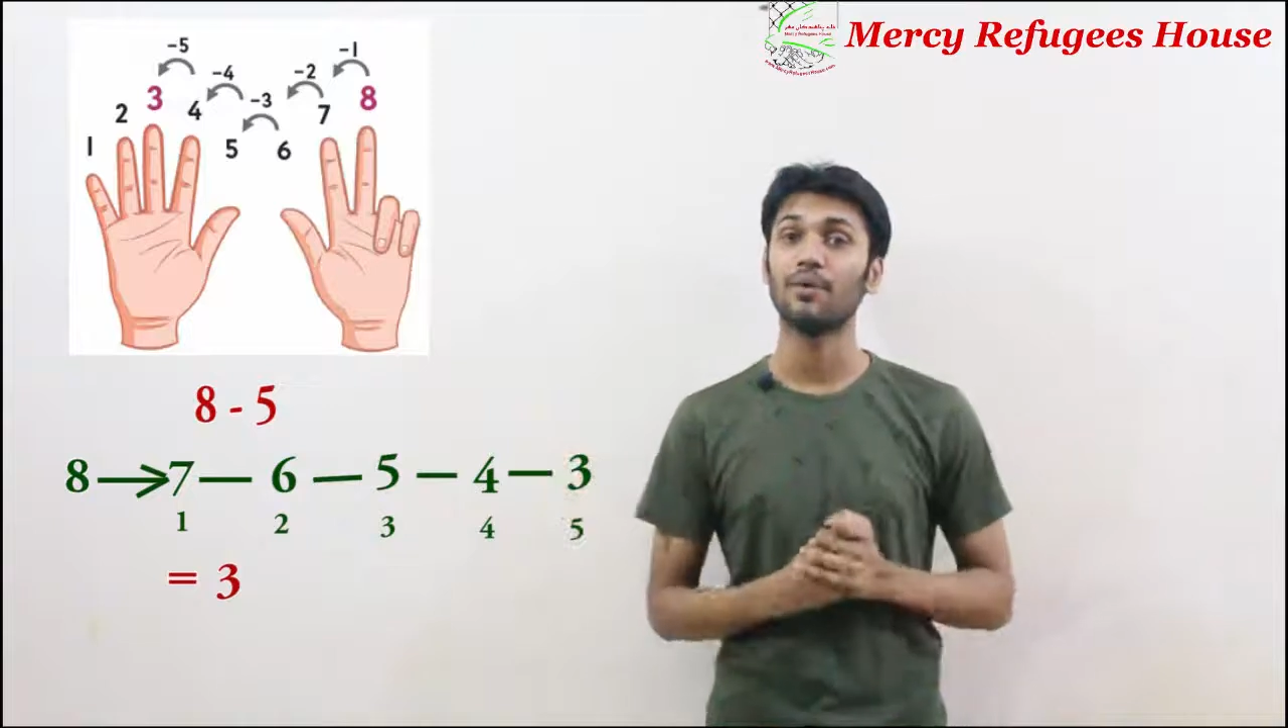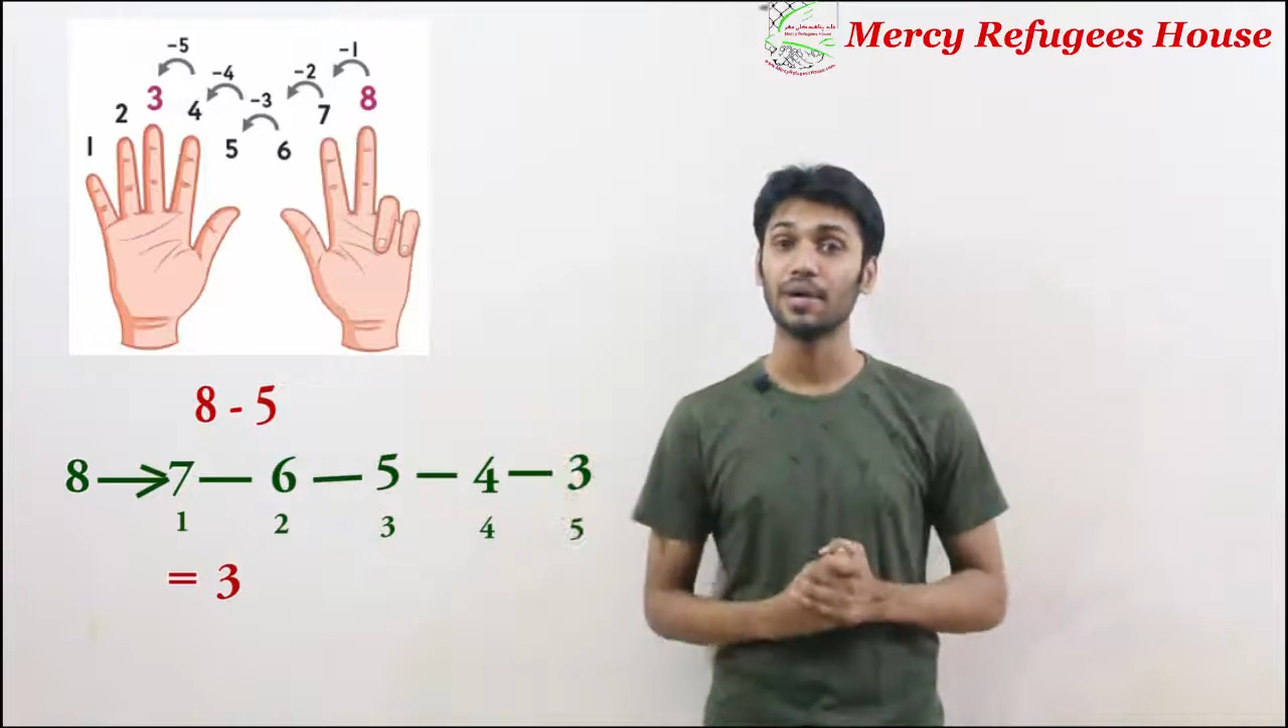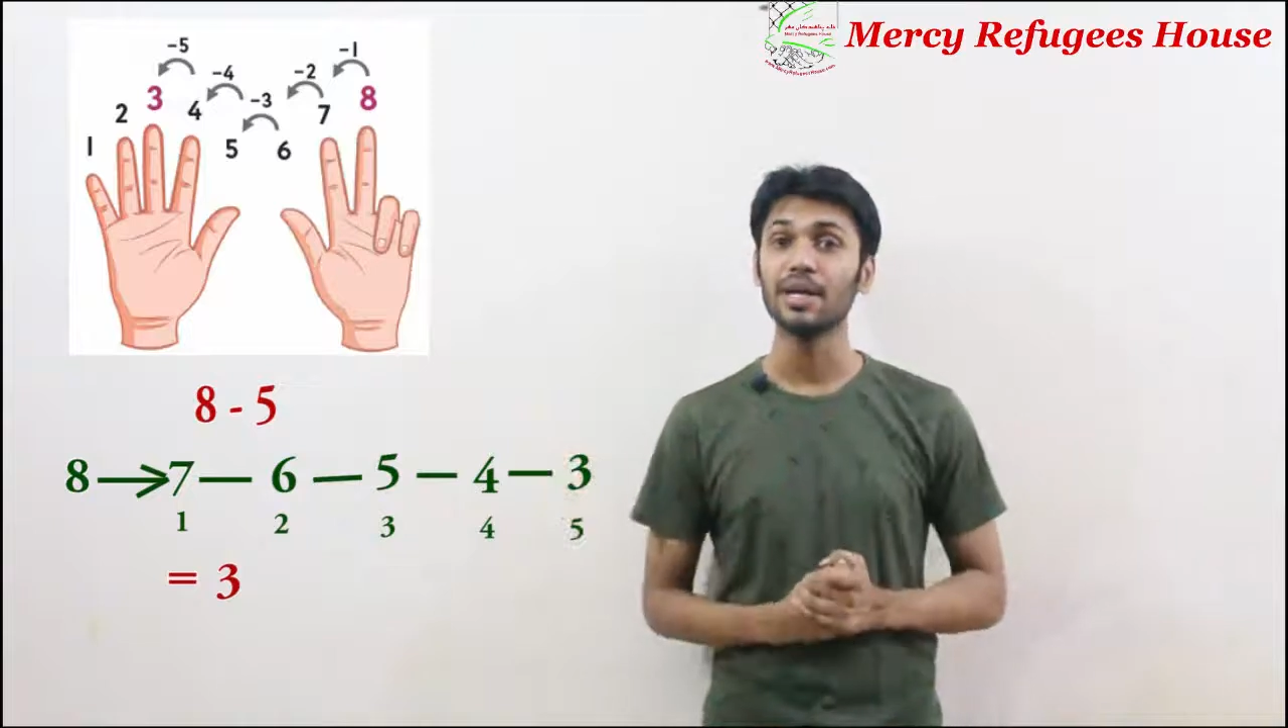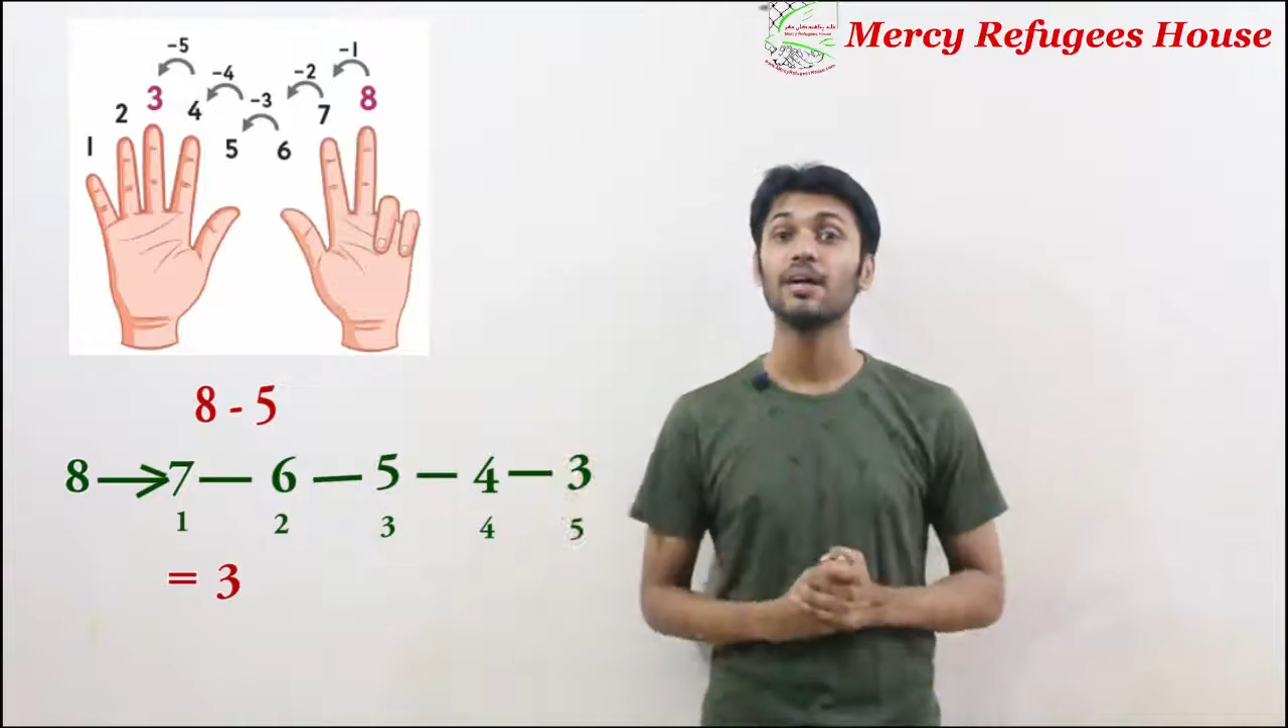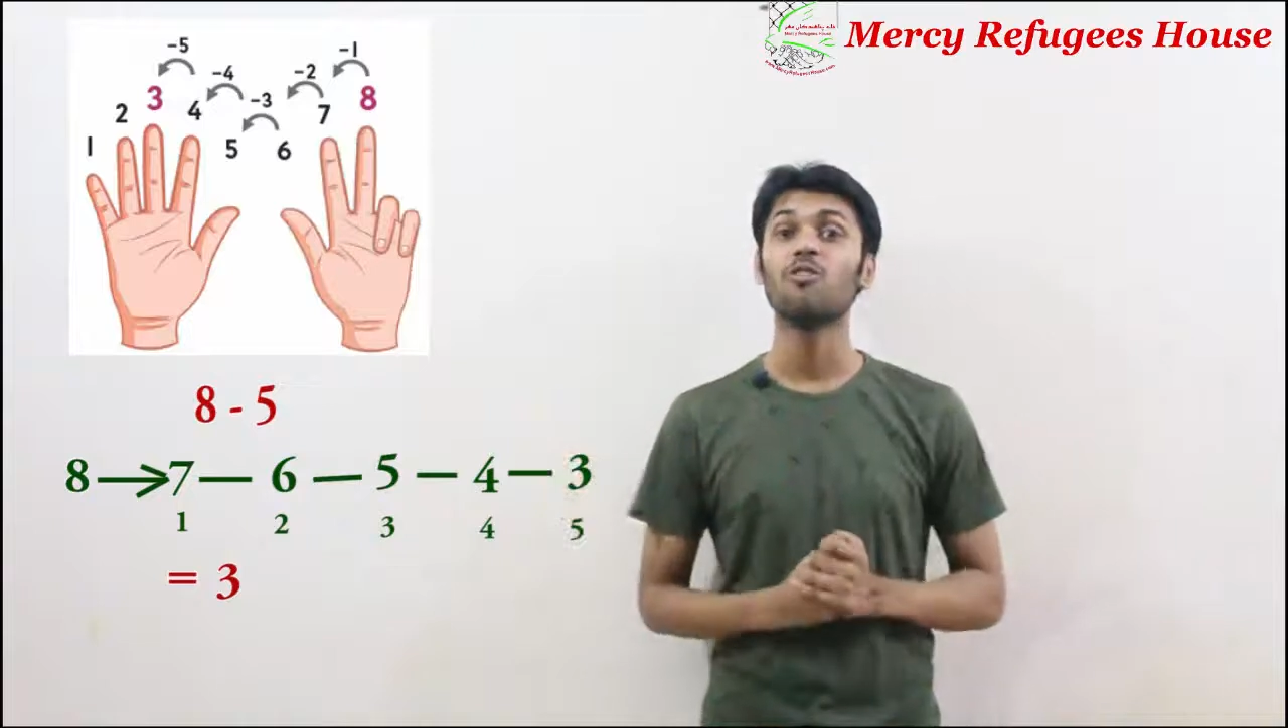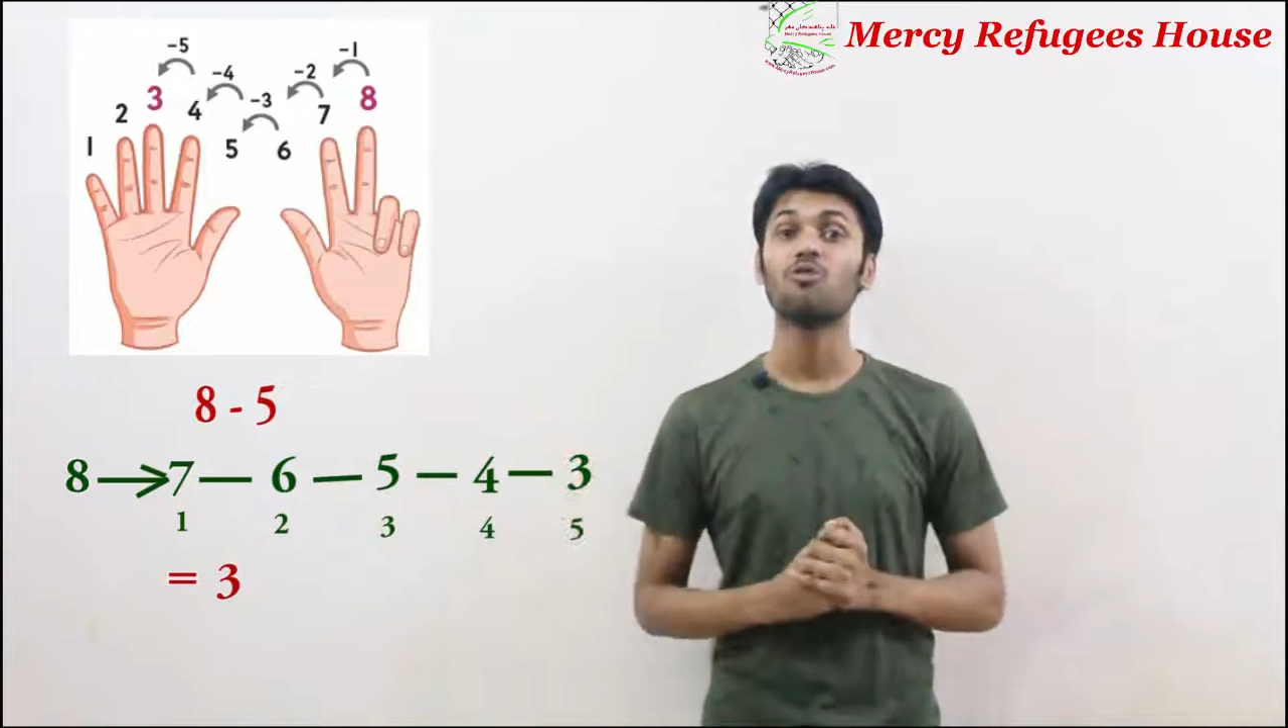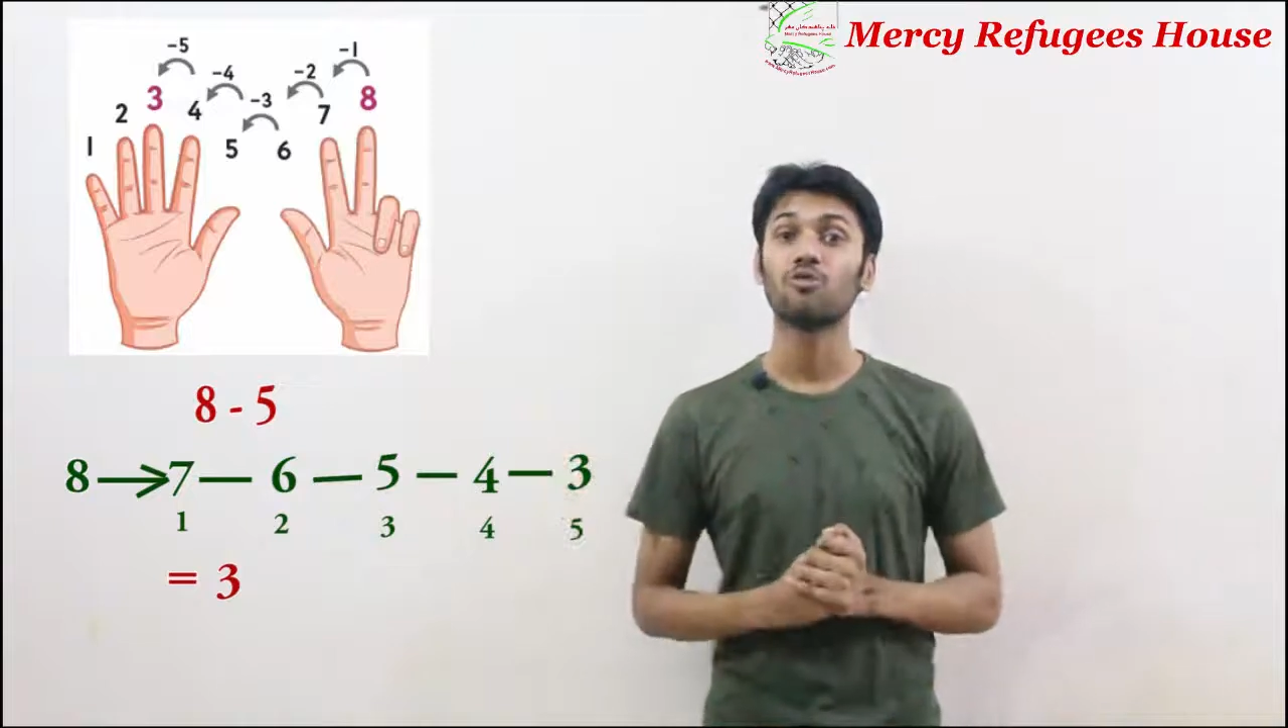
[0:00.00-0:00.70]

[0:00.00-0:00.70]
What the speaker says: away